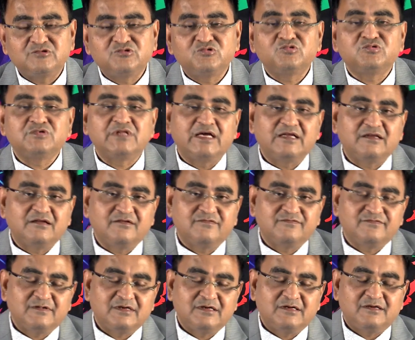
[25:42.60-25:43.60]
to that
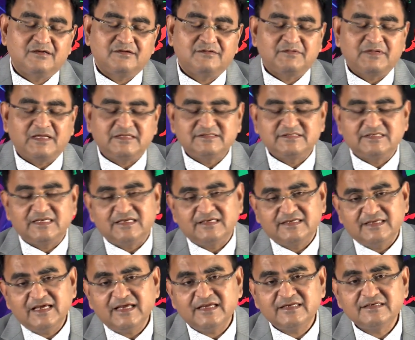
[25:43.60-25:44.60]
of
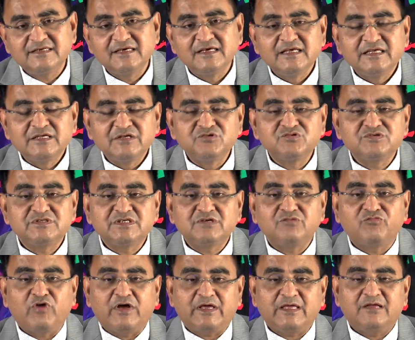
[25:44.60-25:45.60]
acetaldehyde using
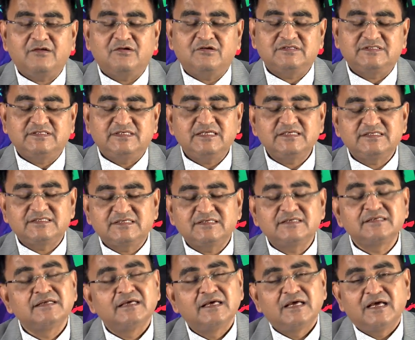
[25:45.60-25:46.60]
Wacker
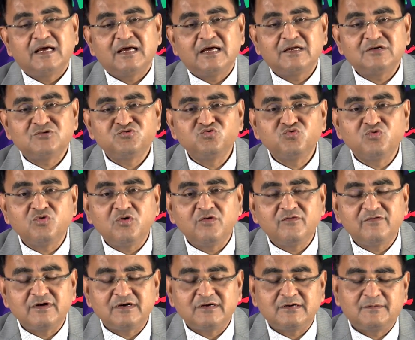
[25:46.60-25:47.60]
oxidation took
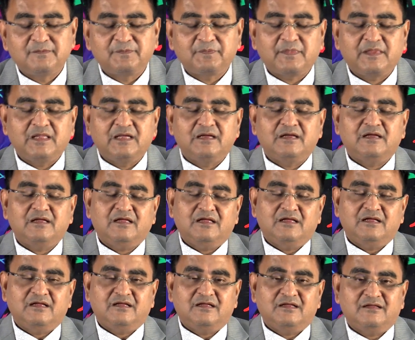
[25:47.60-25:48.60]
over uh,
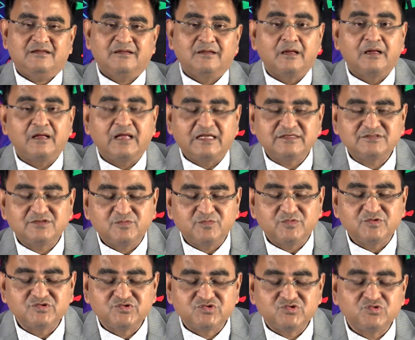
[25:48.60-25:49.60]
uh, uh, as
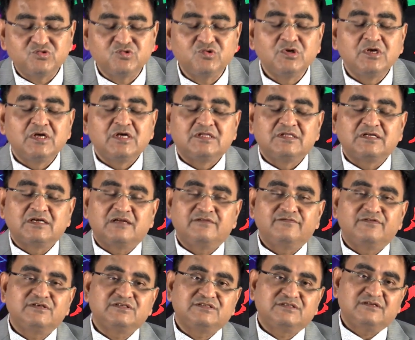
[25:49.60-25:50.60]
opposed to the
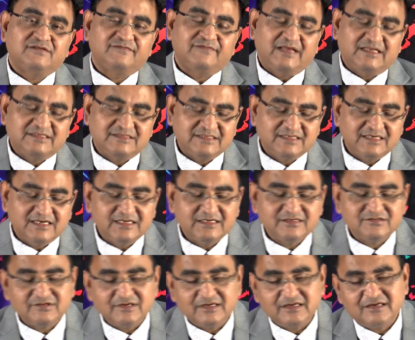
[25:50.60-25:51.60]
conversion of
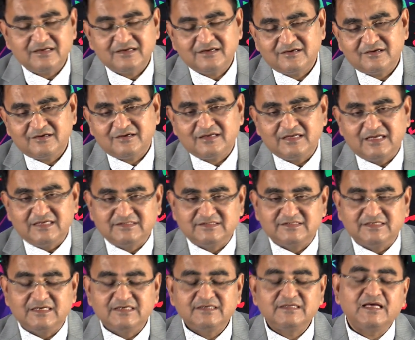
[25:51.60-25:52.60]
acetylene to
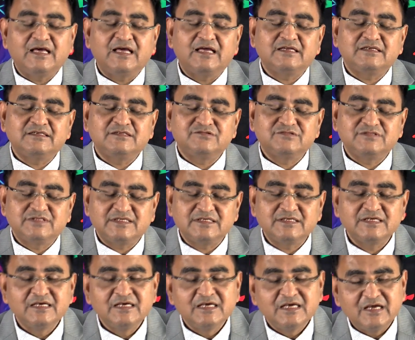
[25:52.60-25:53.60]
acetaldehyde
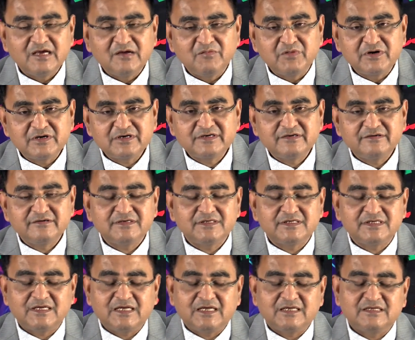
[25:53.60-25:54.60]
using uh,
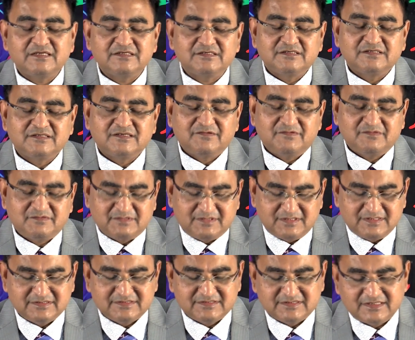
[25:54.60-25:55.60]
mercury and uh,
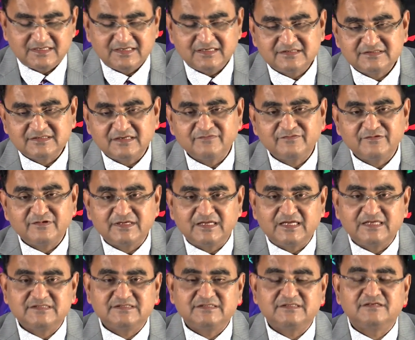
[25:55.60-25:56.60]
and uh, sulfuric
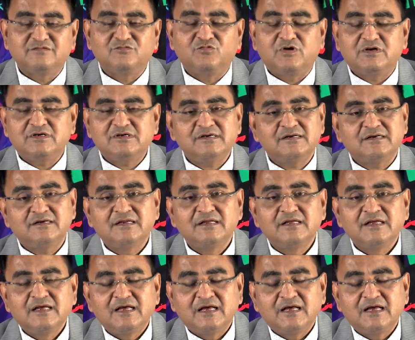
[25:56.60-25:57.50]
acid in water